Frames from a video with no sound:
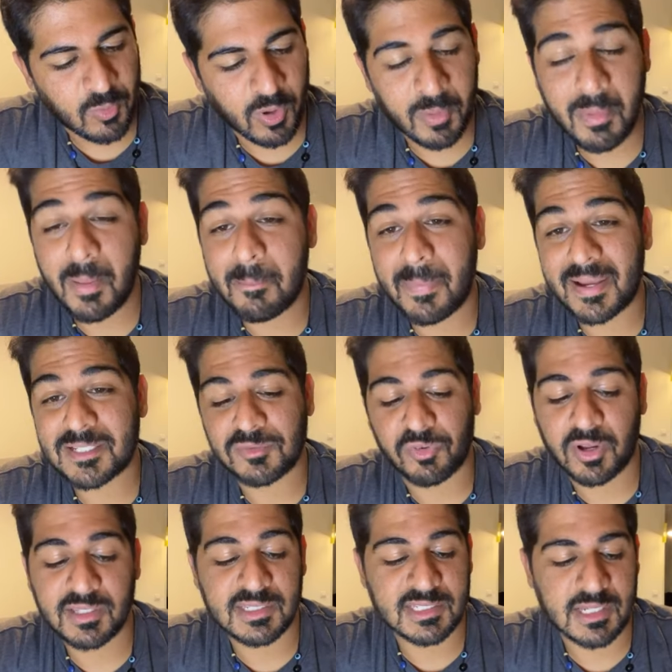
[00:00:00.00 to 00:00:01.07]
One of my best
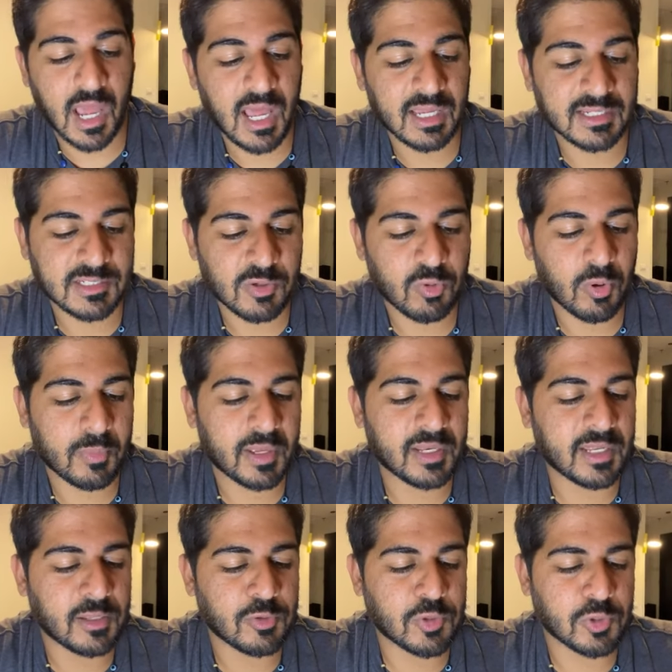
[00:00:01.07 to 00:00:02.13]
friends, Sal, is a
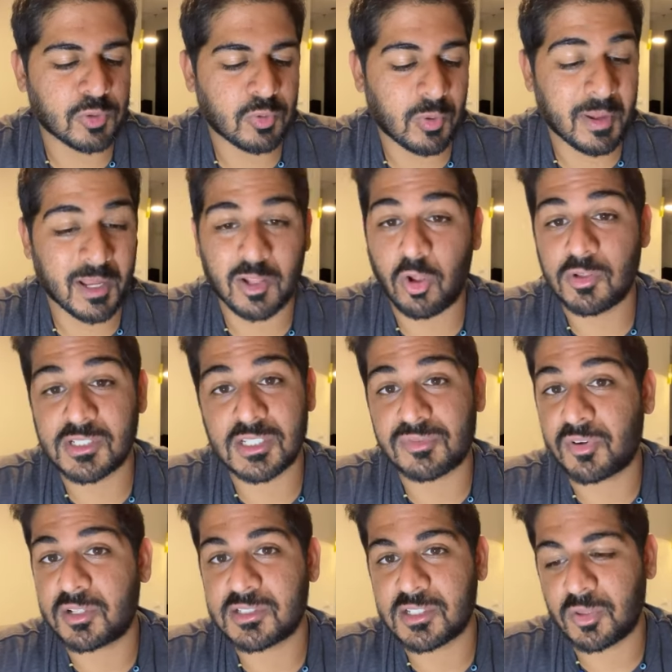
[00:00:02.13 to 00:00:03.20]
Romanian Jew. One of my closest
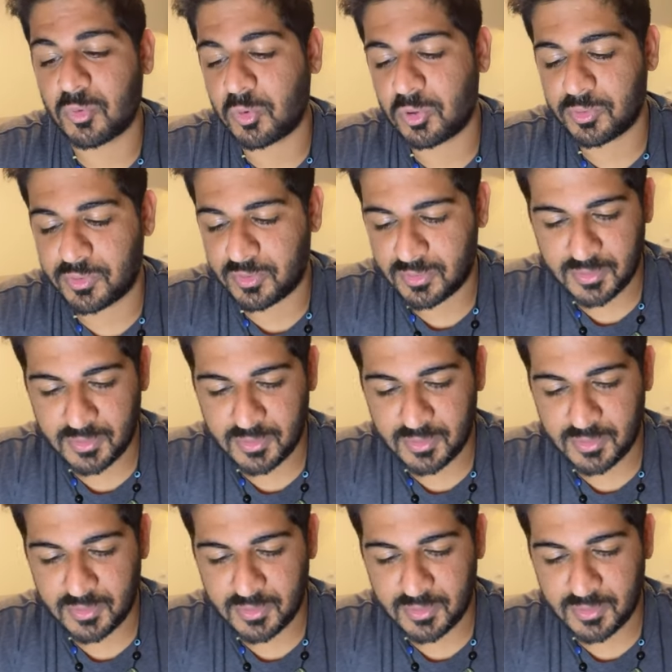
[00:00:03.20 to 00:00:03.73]
friends in the world.